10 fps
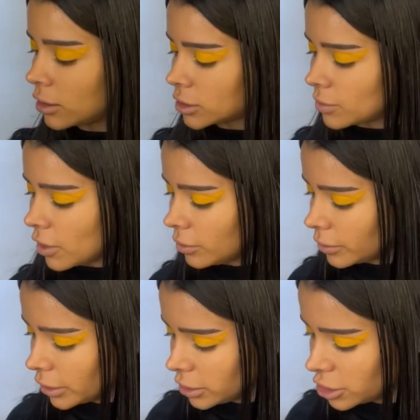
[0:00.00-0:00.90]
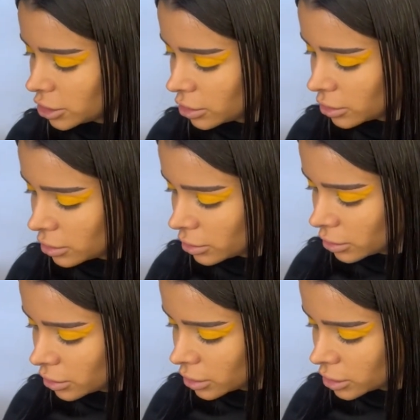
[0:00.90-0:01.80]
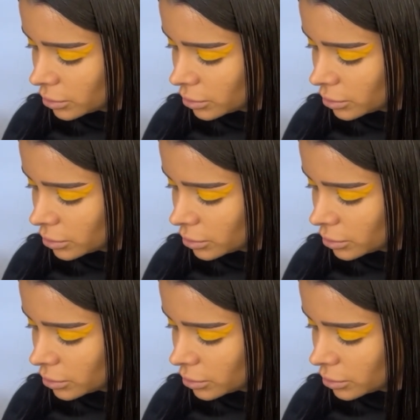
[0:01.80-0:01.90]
small brush, to